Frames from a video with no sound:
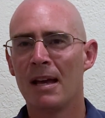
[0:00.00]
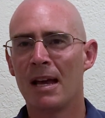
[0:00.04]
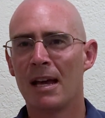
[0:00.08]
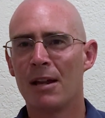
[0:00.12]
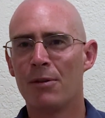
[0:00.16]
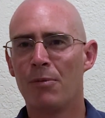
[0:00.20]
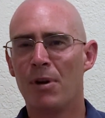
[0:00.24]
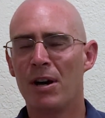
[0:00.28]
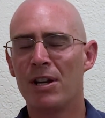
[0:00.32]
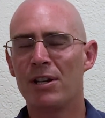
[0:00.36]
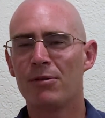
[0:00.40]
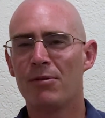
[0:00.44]

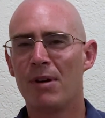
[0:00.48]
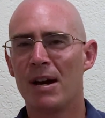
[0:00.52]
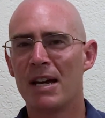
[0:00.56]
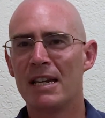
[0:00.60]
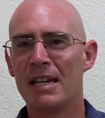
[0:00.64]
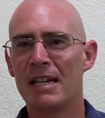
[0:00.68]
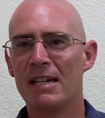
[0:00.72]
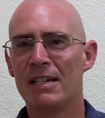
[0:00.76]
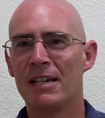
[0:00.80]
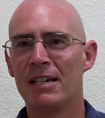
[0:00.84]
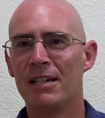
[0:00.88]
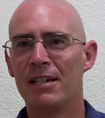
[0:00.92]
and what do I
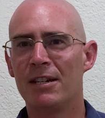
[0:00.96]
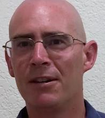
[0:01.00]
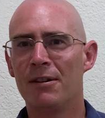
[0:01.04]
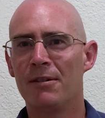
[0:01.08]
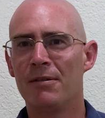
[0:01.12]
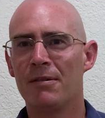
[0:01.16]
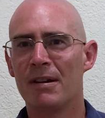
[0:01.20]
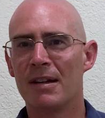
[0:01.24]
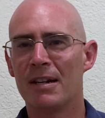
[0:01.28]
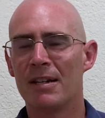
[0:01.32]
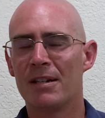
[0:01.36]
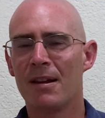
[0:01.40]
need to
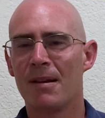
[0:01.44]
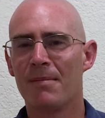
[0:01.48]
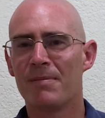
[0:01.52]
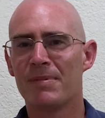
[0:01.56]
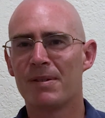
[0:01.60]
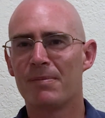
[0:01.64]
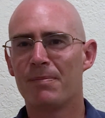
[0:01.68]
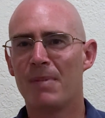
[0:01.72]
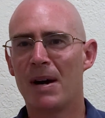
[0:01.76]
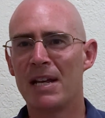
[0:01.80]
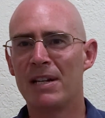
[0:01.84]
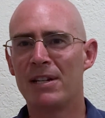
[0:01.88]
do in terms
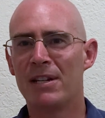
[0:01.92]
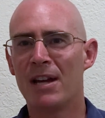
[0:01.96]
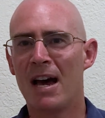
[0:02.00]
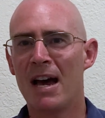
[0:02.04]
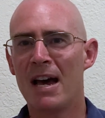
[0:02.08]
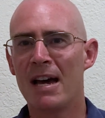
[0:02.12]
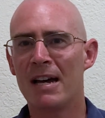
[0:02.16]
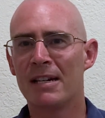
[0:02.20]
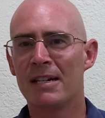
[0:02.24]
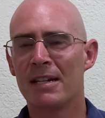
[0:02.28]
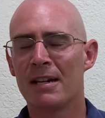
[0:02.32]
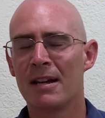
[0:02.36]
of my
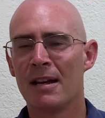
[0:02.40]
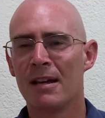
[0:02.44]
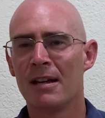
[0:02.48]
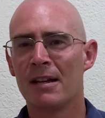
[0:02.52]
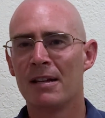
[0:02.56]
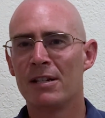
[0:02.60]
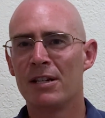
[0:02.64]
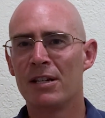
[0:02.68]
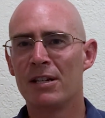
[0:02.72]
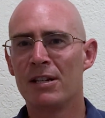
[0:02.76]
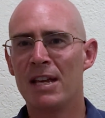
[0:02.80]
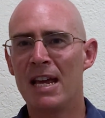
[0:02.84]
diet
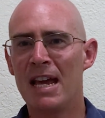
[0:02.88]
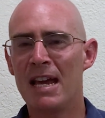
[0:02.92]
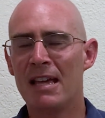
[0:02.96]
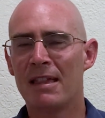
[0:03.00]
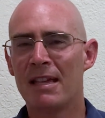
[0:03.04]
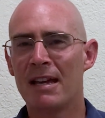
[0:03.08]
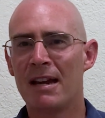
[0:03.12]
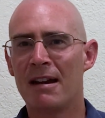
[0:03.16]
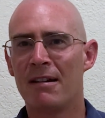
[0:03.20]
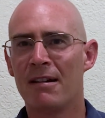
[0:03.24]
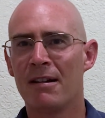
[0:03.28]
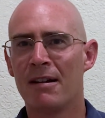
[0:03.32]
to get
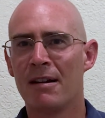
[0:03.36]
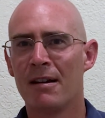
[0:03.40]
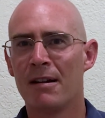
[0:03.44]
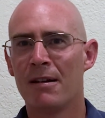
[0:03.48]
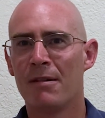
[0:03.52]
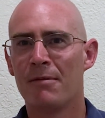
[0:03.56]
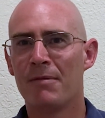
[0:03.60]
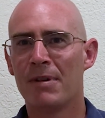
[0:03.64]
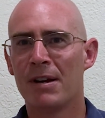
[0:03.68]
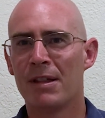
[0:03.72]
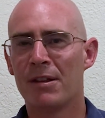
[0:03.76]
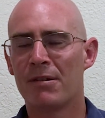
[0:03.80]
there,
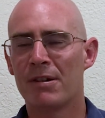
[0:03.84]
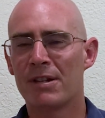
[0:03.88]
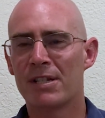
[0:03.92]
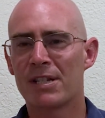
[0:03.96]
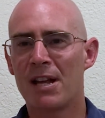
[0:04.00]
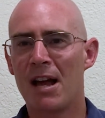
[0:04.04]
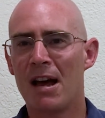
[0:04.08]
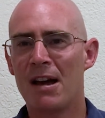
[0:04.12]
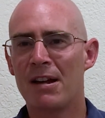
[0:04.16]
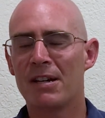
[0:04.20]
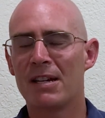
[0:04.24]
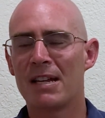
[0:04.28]
whether it's
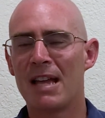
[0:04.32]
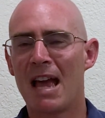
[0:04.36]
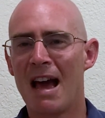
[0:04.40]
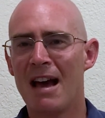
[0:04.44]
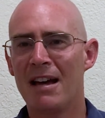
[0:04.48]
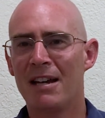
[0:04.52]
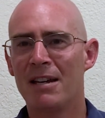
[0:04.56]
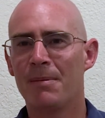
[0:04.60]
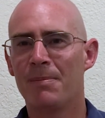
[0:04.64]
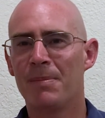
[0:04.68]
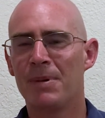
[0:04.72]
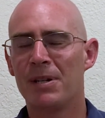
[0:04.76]
cutting
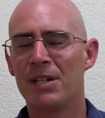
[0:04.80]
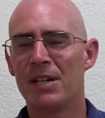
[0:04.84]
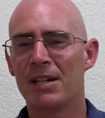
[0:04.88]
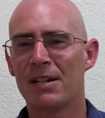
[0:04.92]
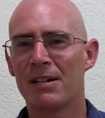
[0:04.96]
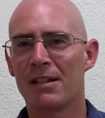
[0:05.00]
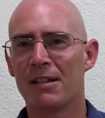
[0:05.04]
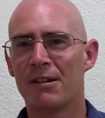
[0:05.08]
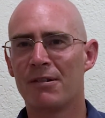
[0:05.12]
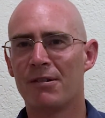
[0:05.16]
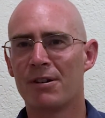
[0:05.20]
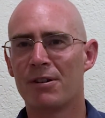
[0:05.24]
out a
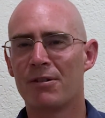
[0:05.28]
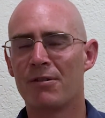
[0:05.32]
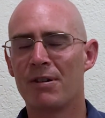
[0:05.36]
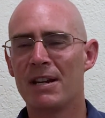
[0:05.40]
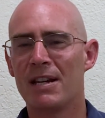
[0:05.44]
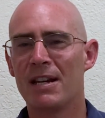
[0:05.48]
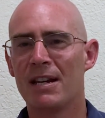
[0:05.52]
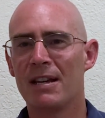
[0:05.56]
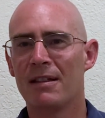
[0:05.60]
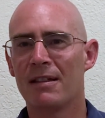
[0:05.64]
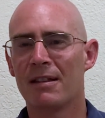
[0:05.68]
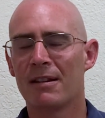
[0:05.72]
particular
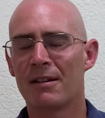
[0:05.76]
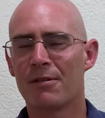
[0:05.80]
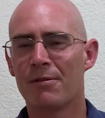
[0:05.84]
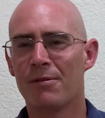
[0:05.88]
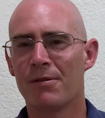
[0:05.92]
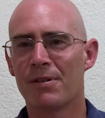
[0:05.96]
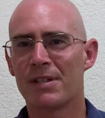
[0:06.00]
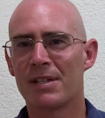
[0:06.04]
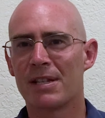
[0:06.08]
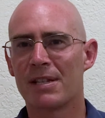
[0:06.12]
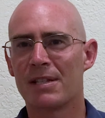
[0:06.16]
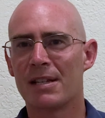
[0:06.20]
ingredient that
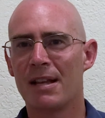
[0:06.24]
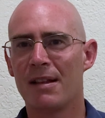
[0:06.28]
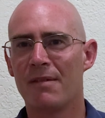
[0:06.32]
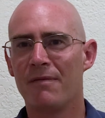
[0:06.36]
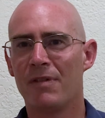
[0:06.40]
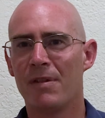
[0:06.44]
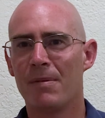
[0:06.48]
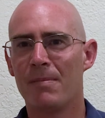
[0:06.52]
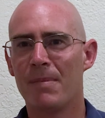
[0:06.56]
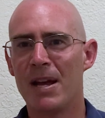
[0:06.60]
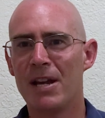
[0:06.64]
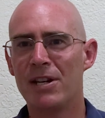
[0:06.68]
causes
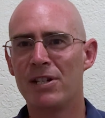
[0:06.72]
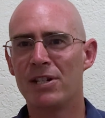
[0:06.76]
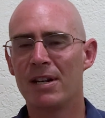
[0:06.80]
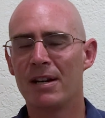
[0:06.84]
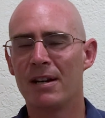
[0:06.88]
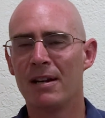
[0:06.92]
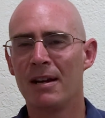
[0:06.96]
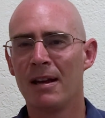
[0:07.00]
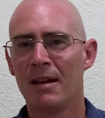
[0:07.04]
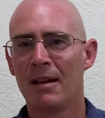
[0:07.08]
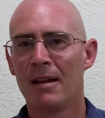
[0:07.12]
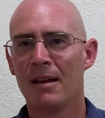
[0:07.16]

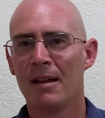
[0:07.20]
inflammation,